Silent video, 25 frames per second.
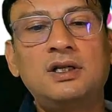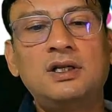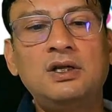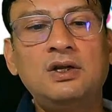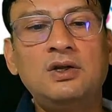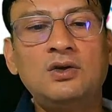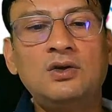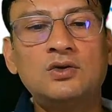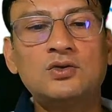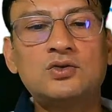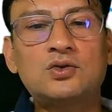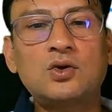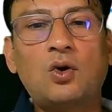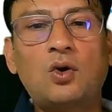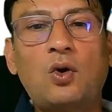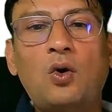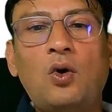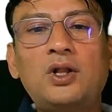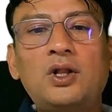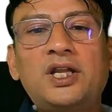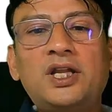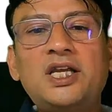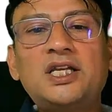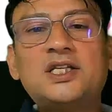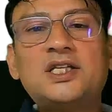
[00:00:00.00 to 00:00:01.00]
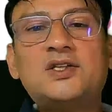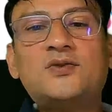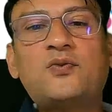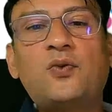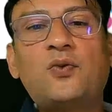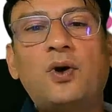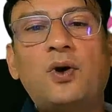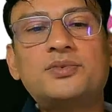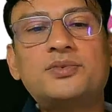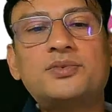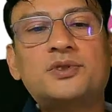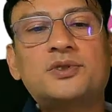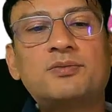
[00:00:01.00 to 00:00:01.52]
So all these
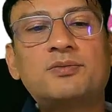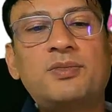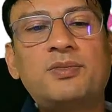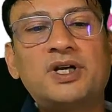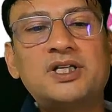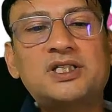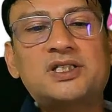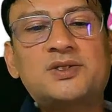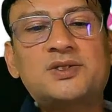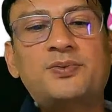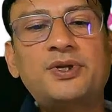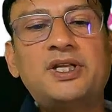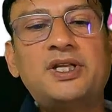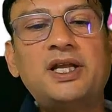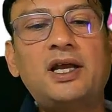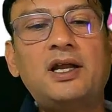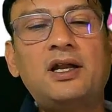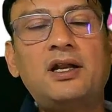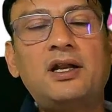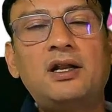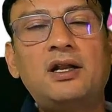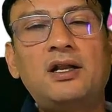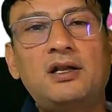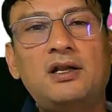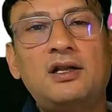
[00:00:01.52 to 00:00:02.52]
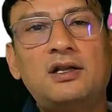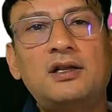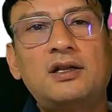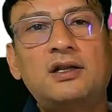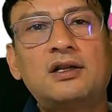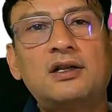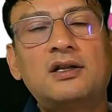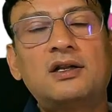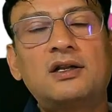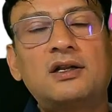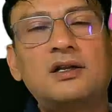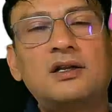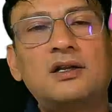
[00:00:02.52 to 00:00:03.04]
forms must be there
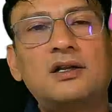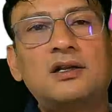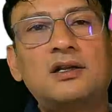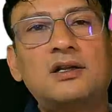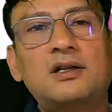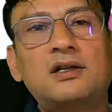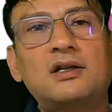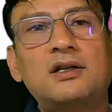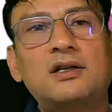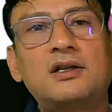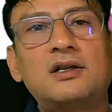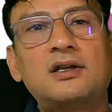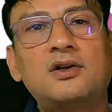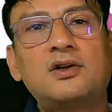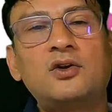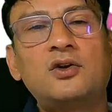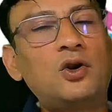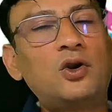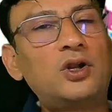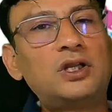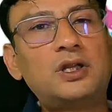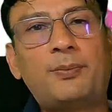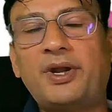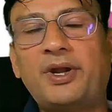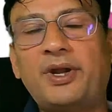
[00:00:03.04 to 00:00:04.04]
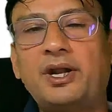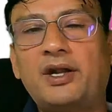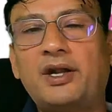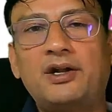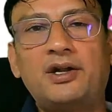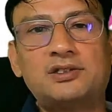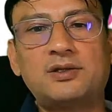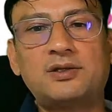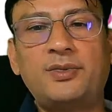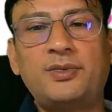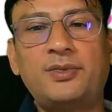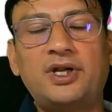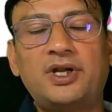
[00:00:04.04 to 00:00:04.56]
during the parent-teacher
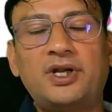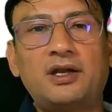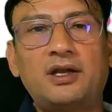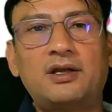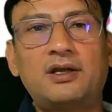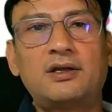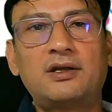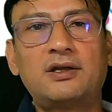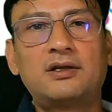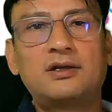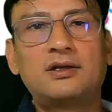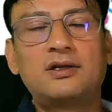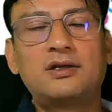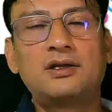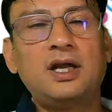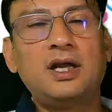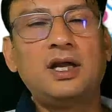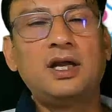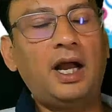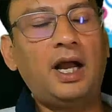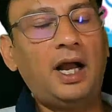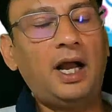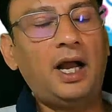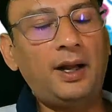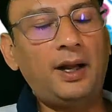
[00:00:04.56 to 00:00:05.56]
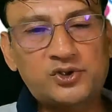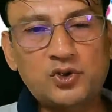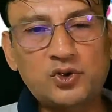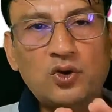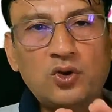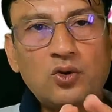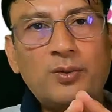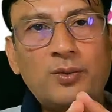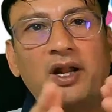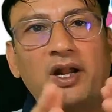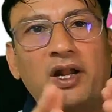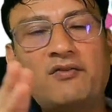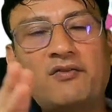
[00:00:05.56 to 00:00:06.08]
meeting. I'm sure you might
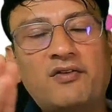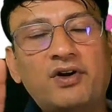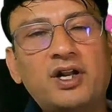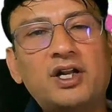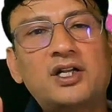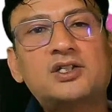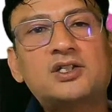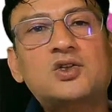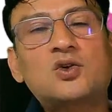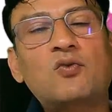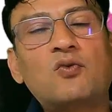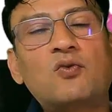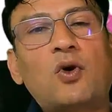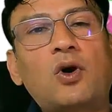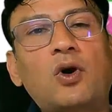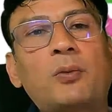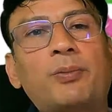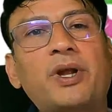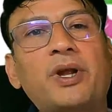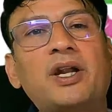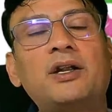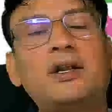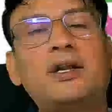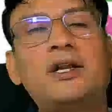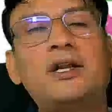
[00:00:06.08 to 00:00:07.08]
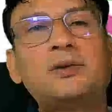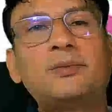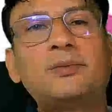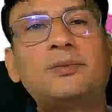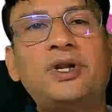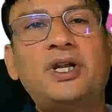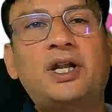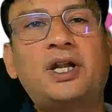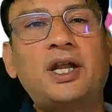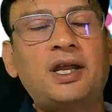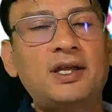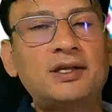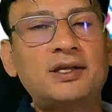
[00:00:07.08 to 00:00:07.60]
have understood what parent-teacher meeting
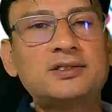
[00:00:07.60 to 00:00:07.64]
is.